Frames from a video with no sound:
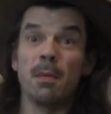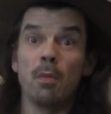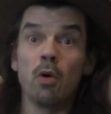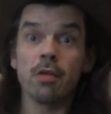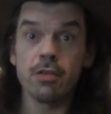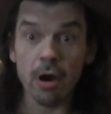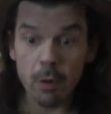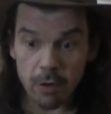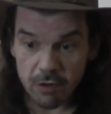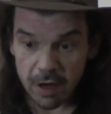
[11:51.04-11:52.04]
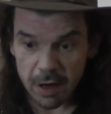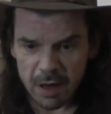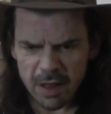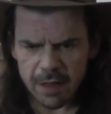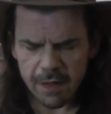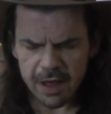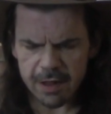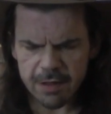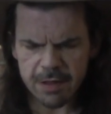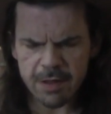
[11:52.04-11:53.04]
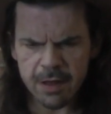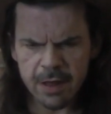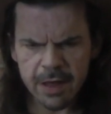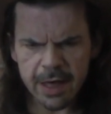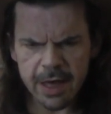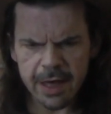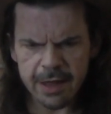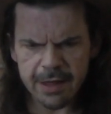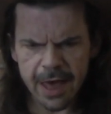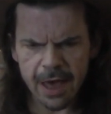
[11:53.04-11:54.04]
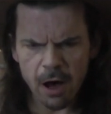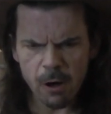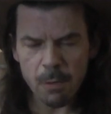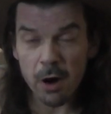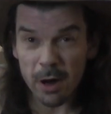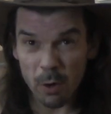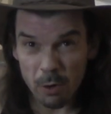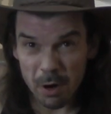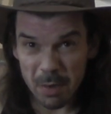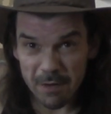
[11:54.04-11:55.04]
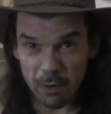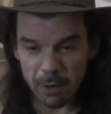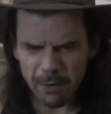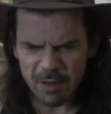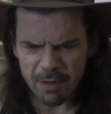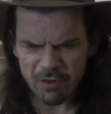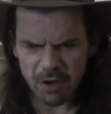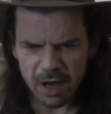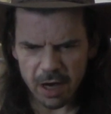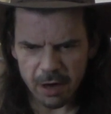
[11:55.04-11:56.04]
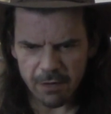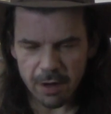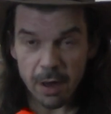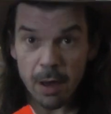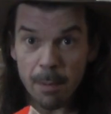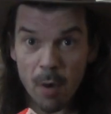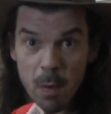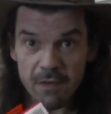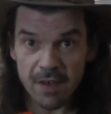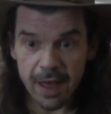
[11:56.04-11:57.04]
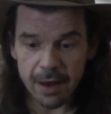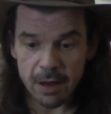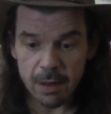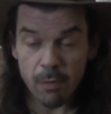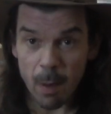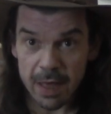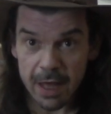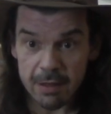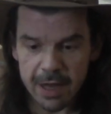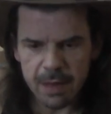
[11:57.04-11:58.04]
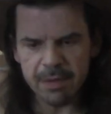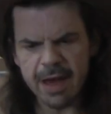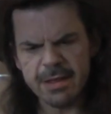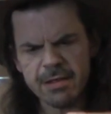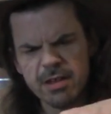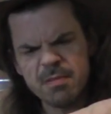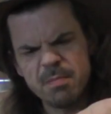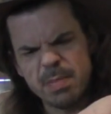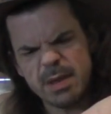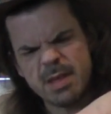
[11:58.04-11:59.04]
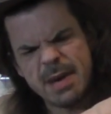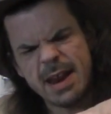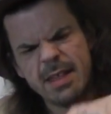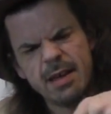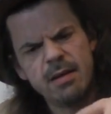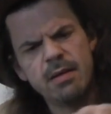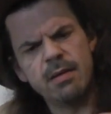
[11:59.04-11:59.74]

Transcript: more Star Wars shit. This is a Hallmark ornament for a Christmas tree of Boba Fett. Probably can't see in the plastic, so let's bust them out.